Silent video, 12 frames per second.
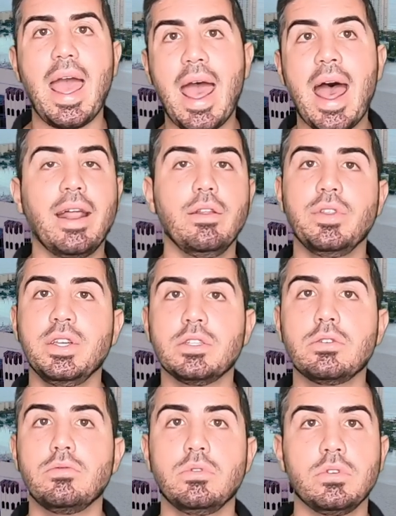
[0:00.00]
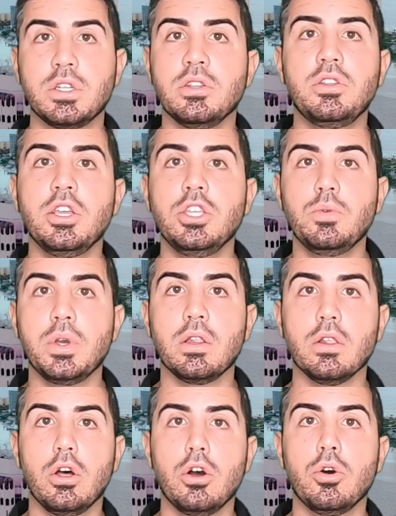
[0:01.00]
at these
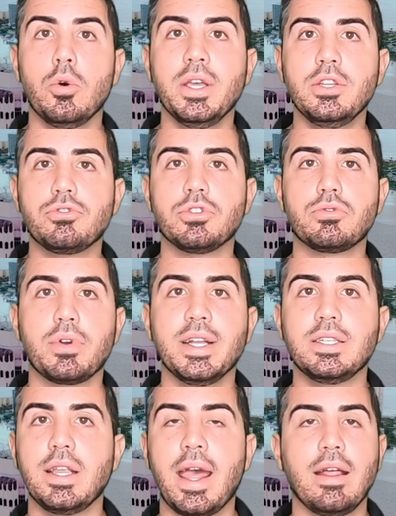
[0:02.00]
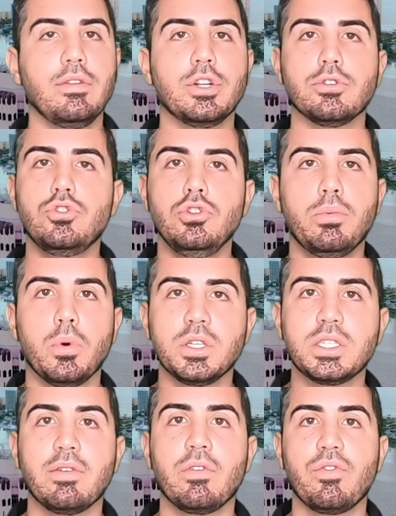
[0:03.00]
continuing low interest rates at
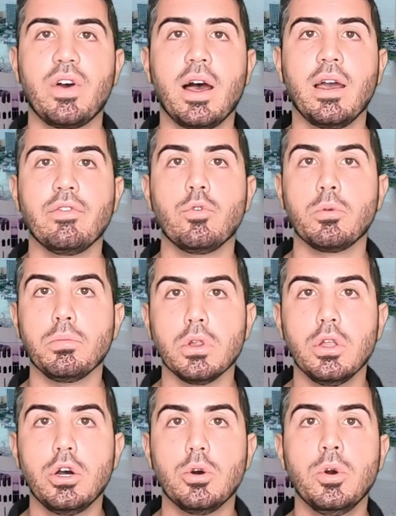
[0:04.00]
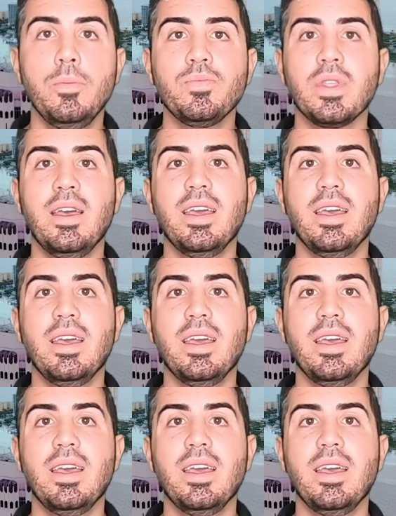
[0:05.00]
2.75 or below.